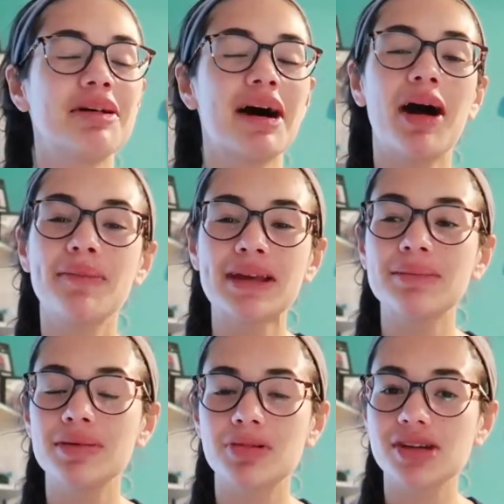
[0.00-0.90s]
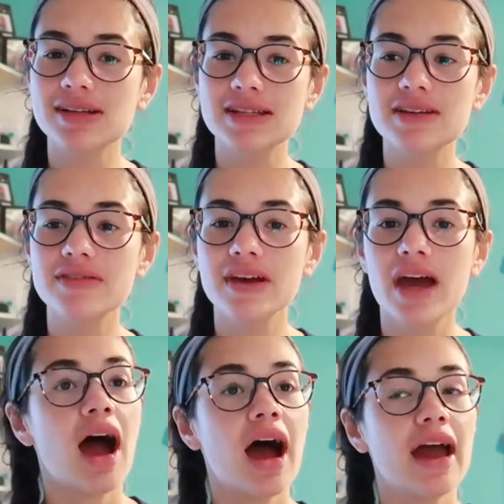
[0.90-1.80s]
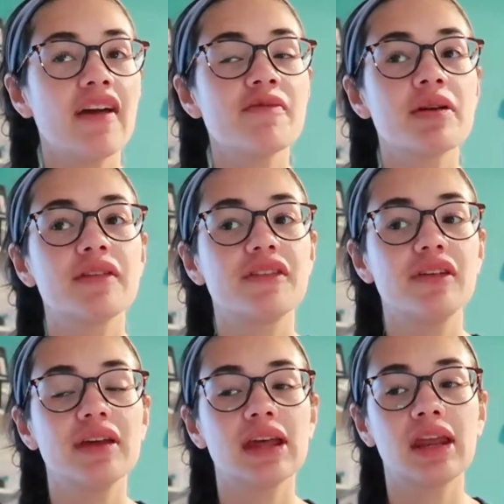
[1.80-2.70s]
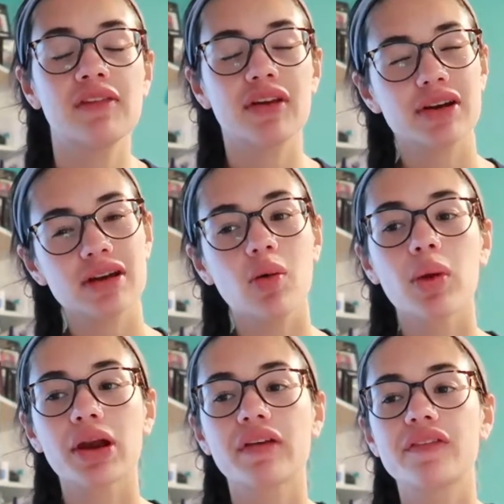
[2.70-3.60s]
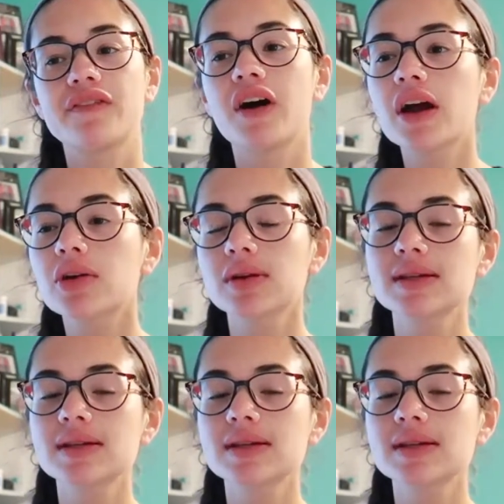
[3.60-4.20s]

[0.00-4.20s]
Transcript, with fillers: will help me be productive. I have been feeling in a very weird funk